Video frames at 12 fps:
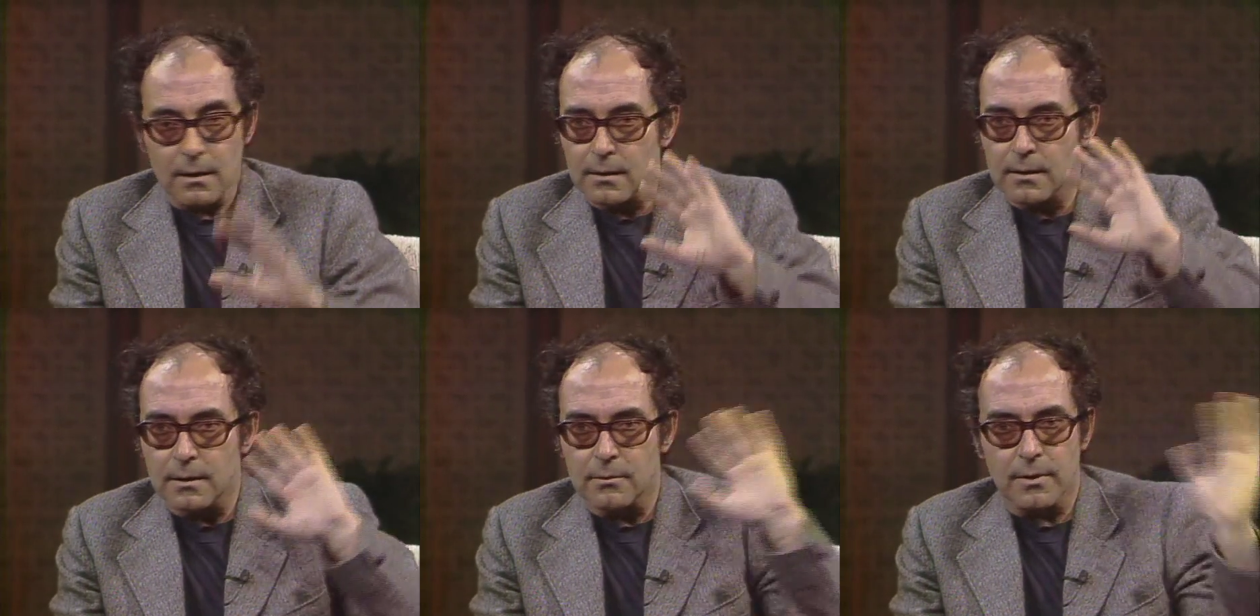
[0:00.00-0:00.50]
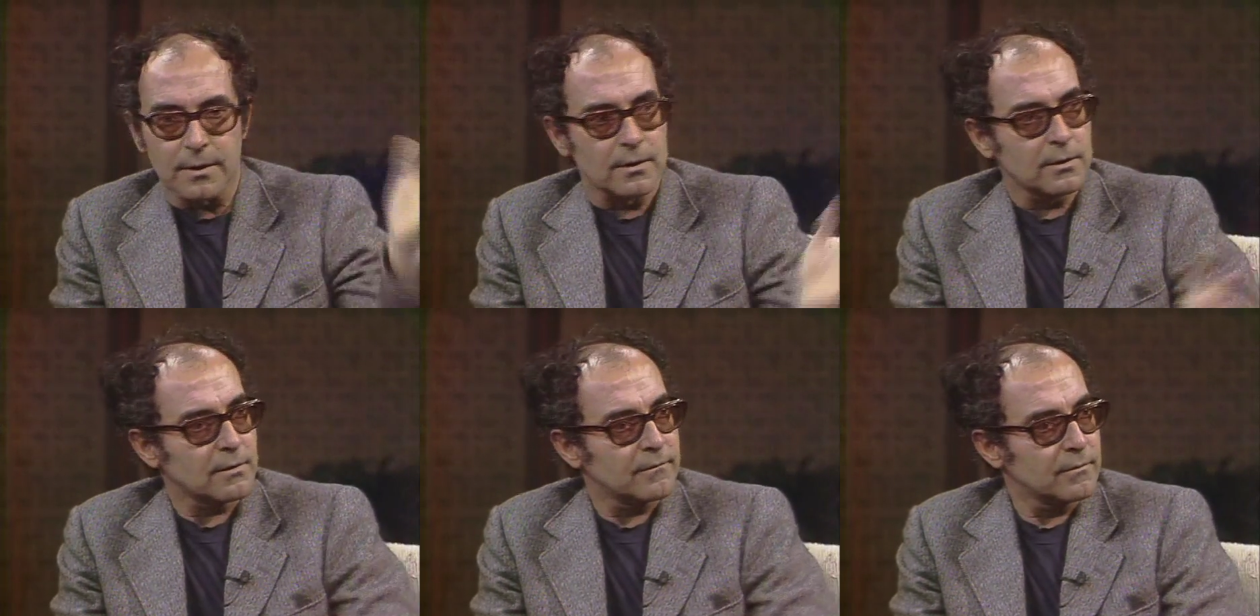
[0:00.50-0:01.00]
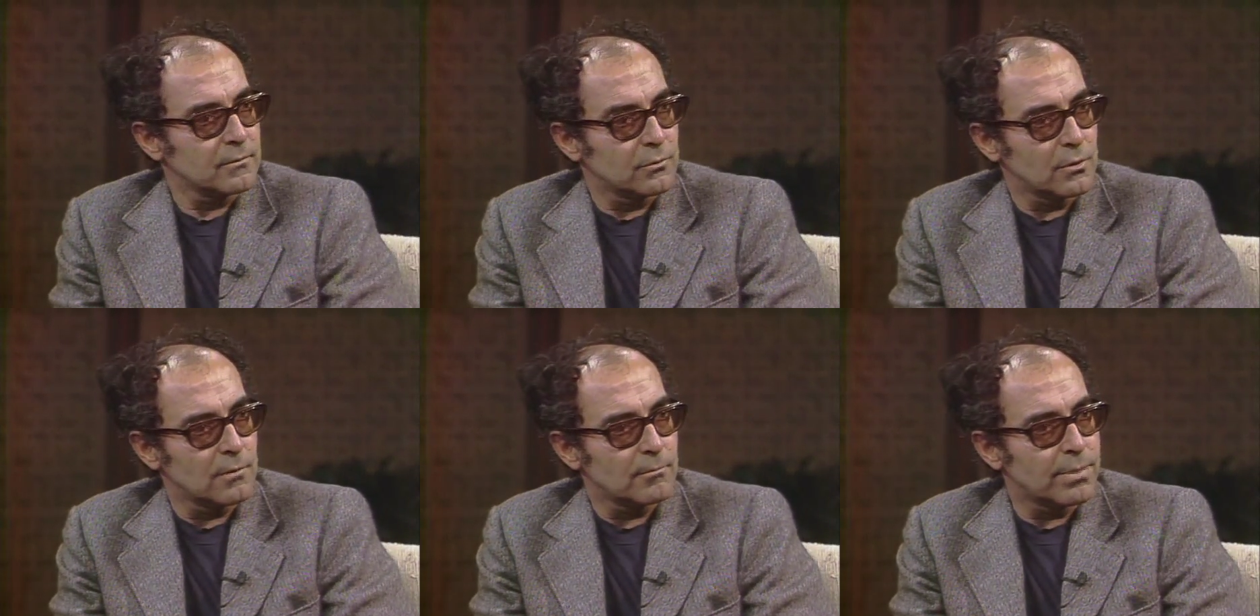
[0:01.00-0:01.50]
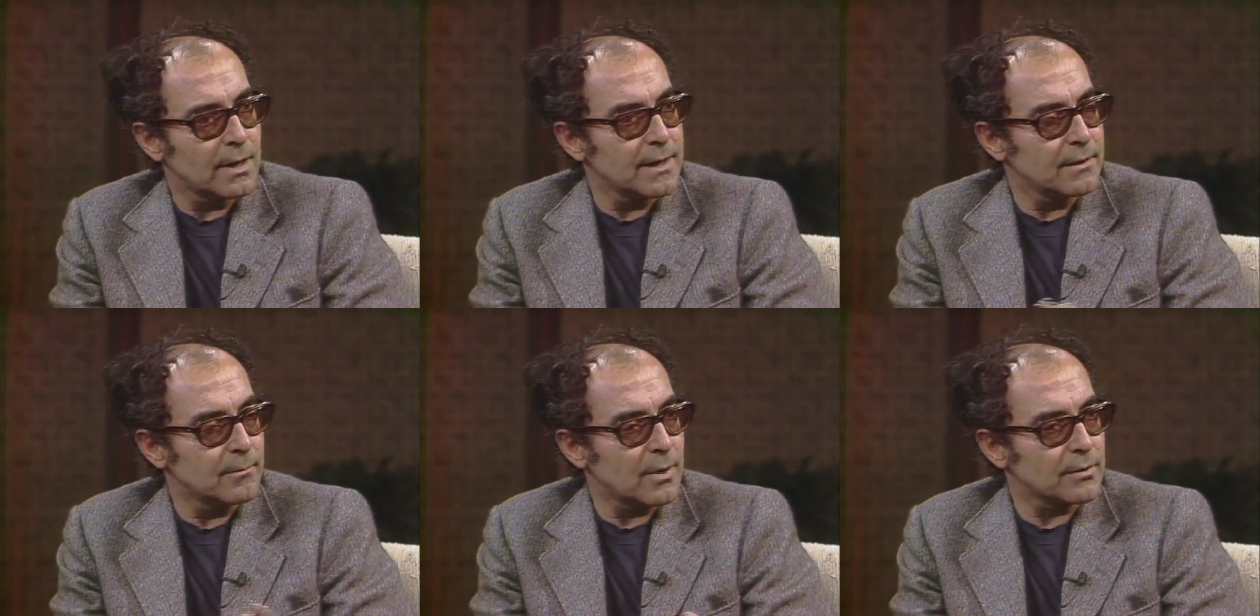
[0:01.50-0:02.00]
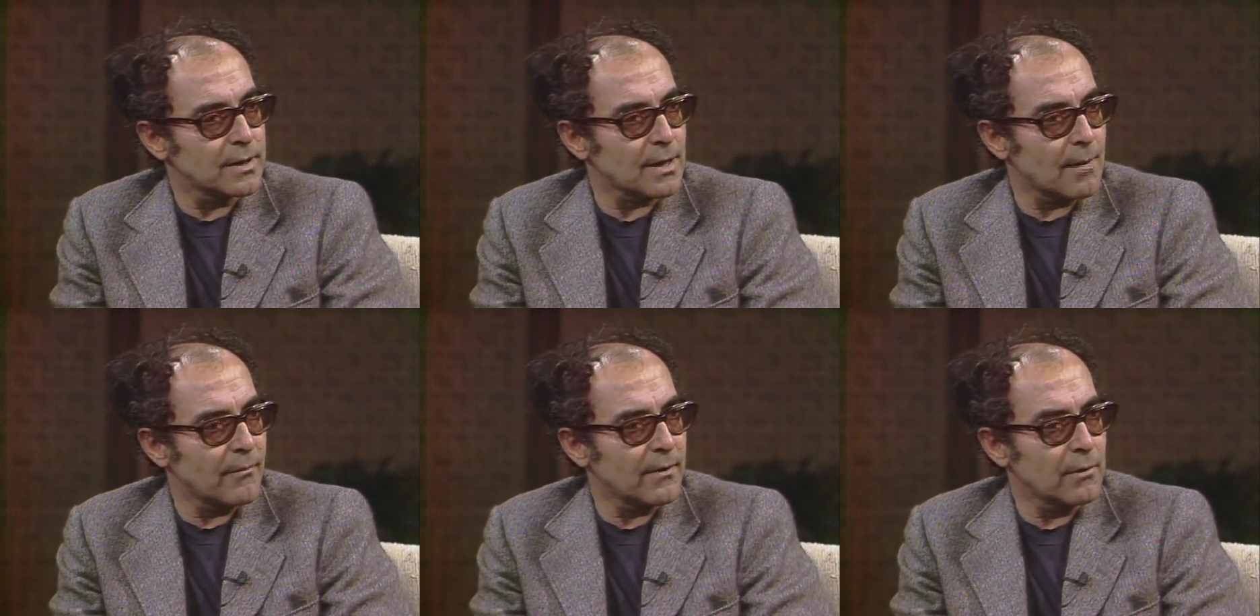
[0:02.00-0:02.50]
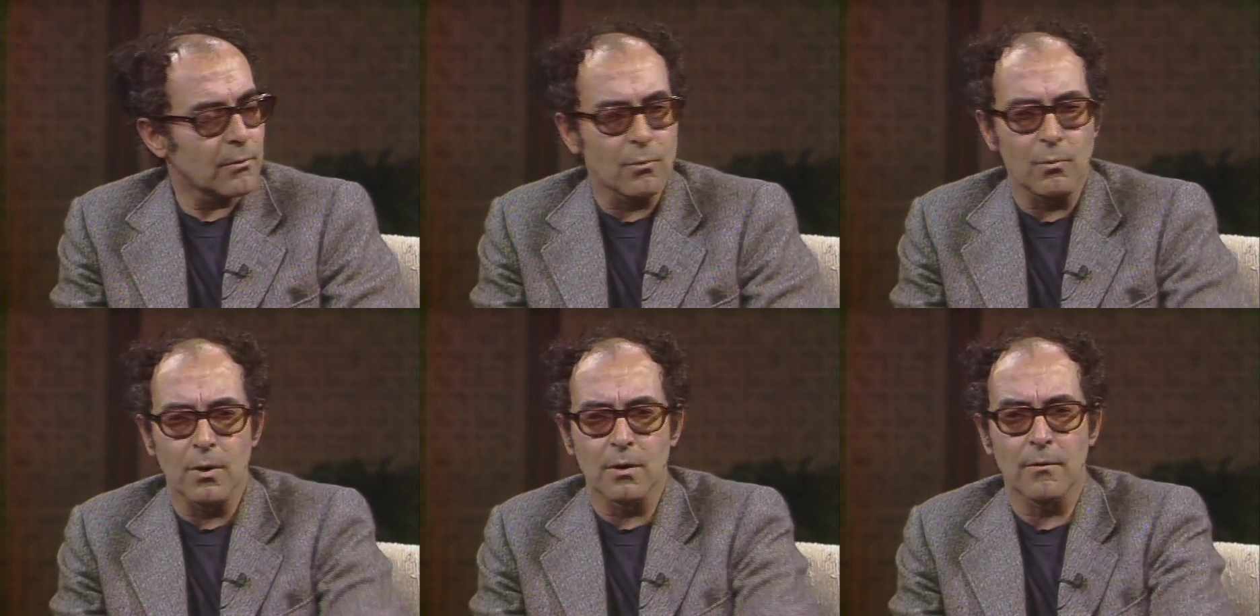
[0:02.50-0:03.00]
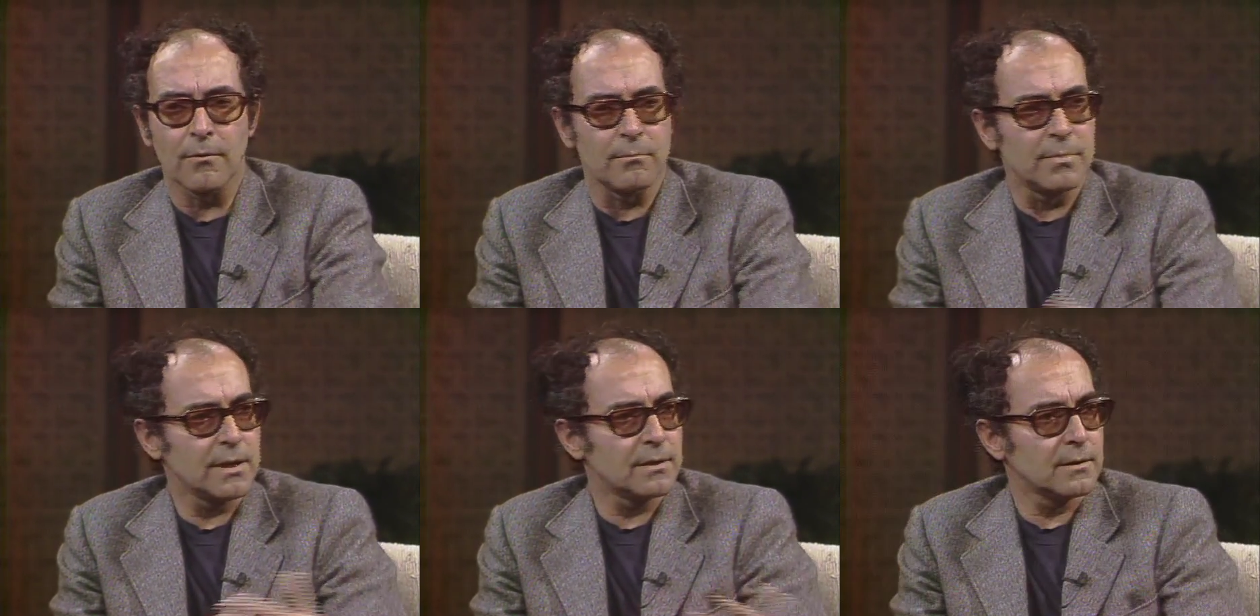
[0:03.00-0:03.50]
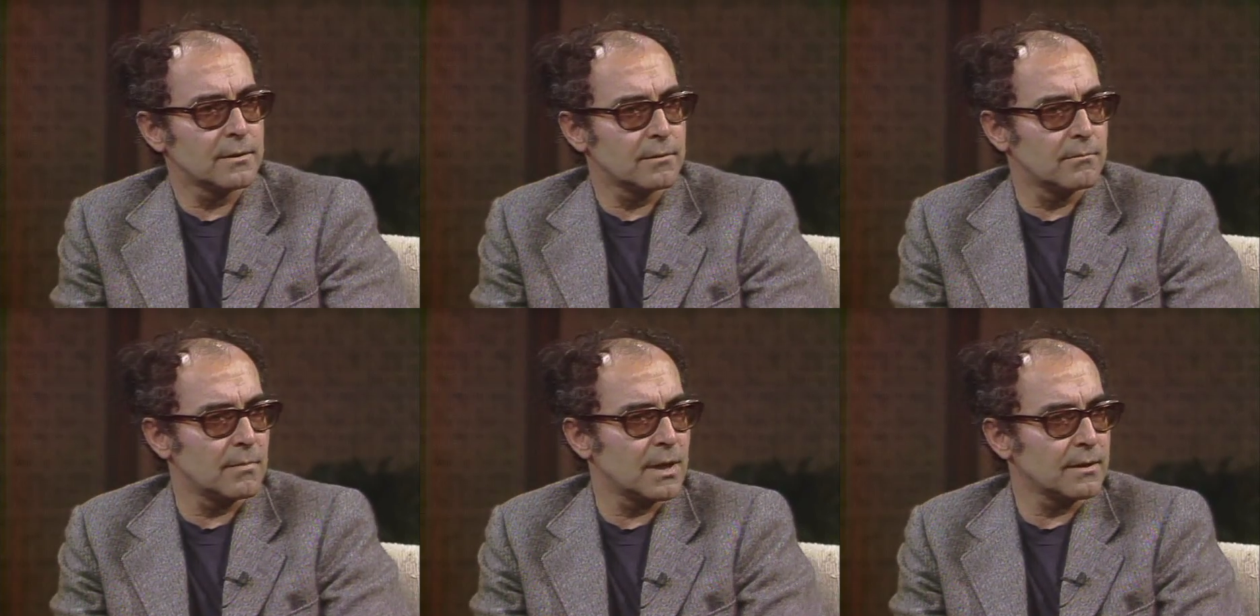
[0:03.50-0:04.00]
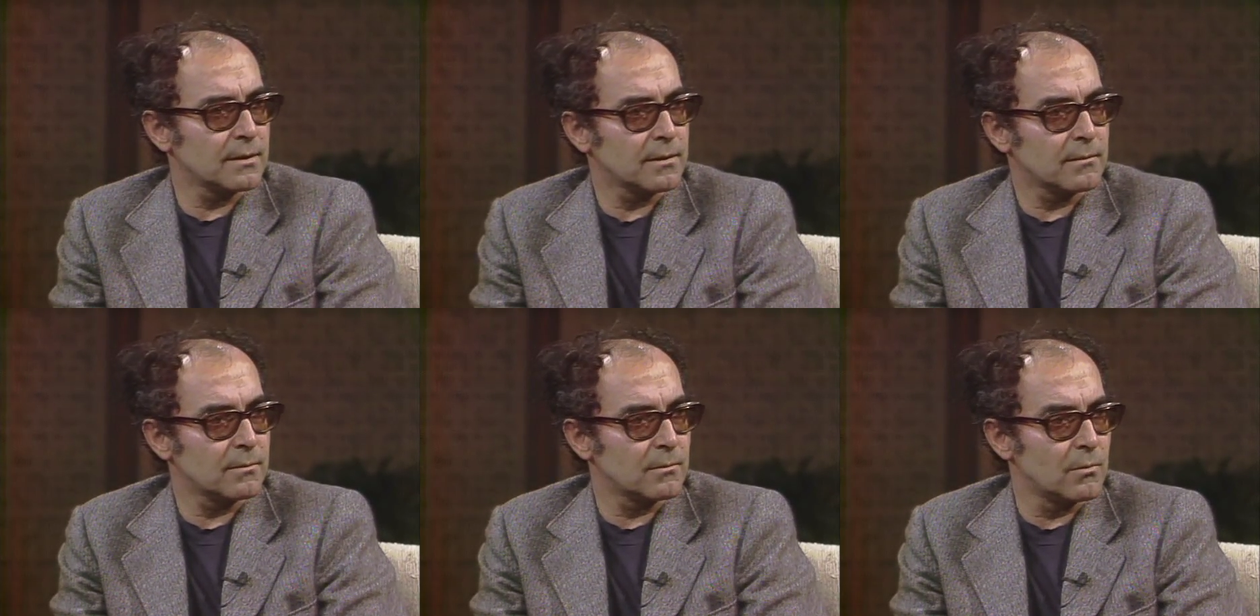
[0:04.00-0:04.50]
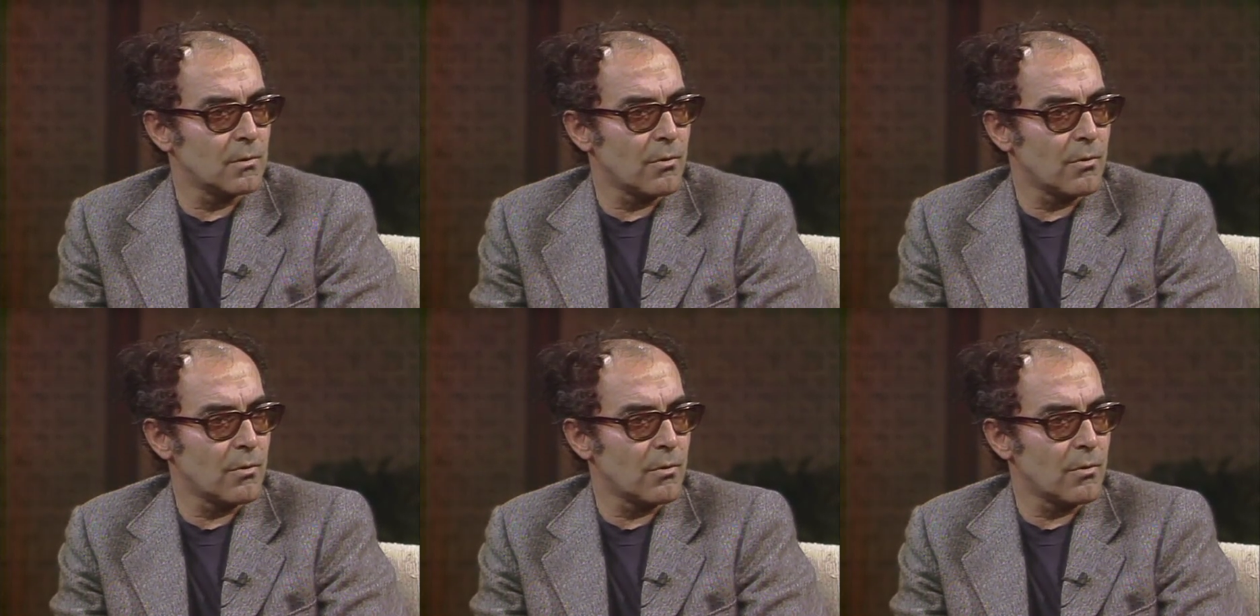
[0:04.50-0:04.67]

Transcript: It was not to complain about something, the world, the business, the money,